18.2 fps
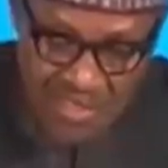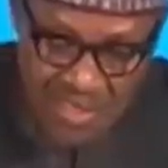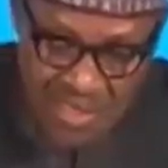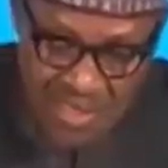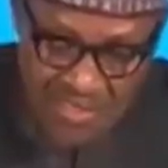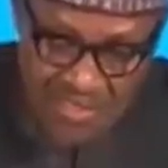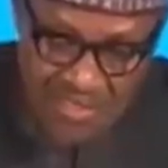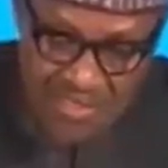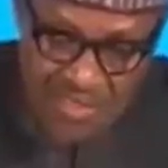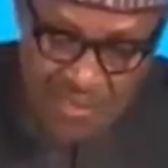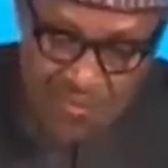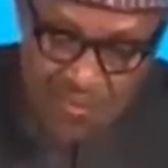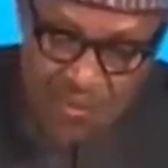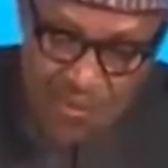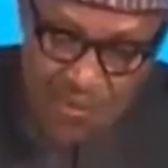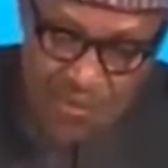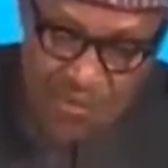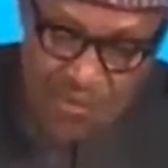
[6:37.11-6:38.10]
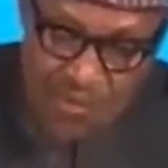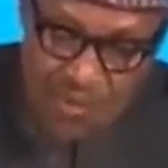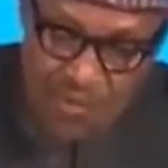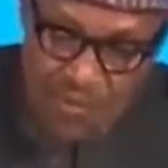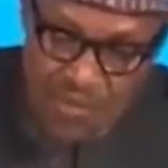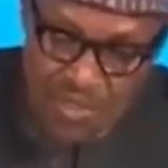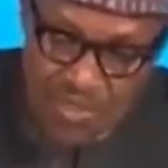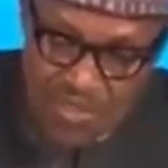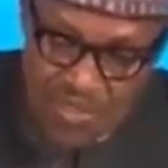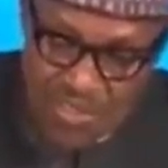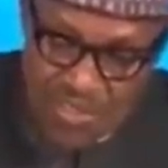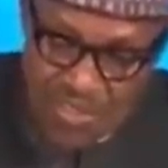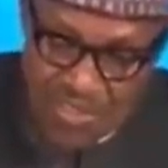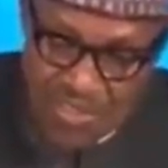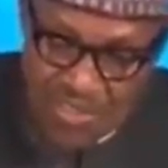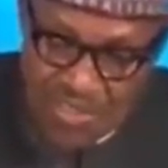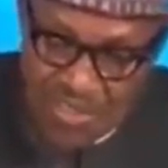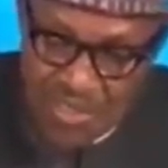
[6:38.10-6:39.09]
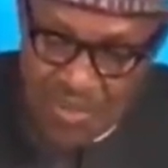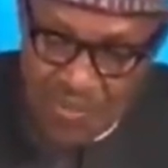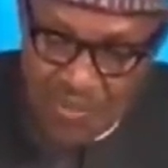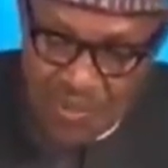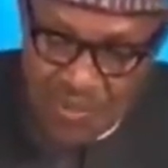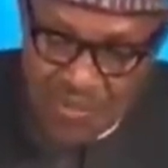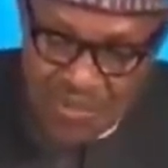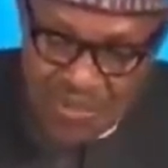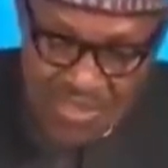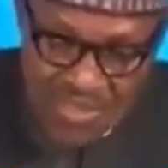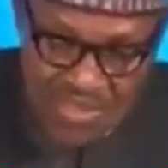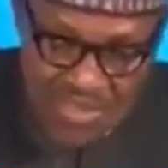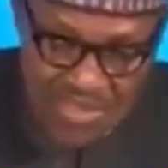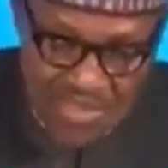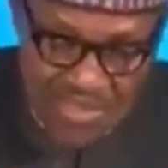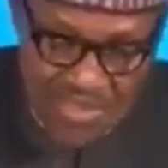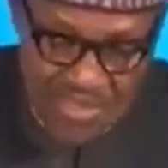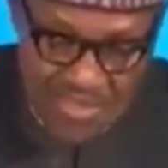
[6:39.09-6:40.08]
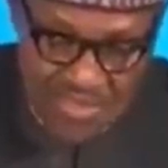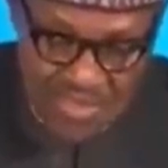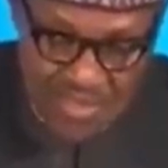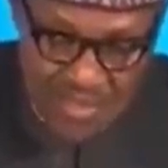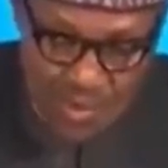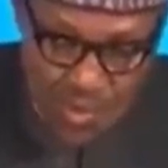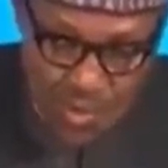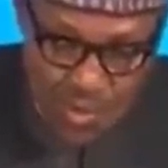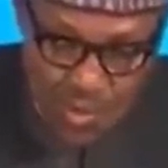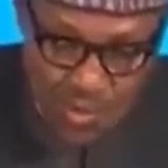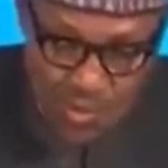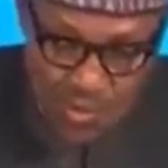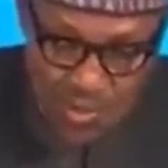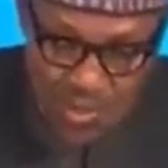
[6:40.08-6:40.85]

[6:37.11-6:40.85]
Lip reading: and some of the member states presented in this hall